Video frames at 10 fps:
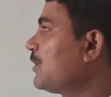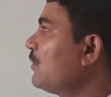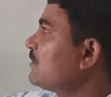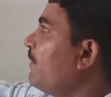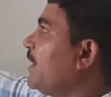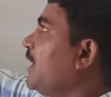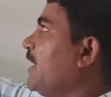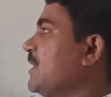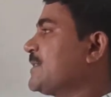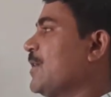those
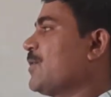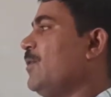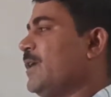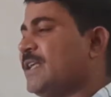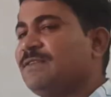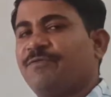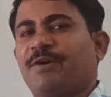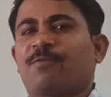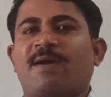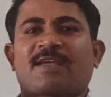materials are called as
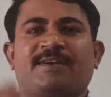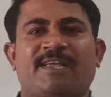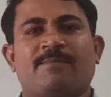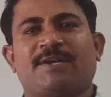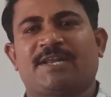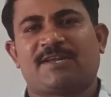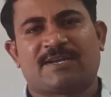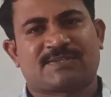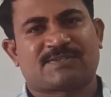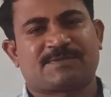ferromagnetic
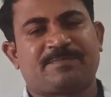materials.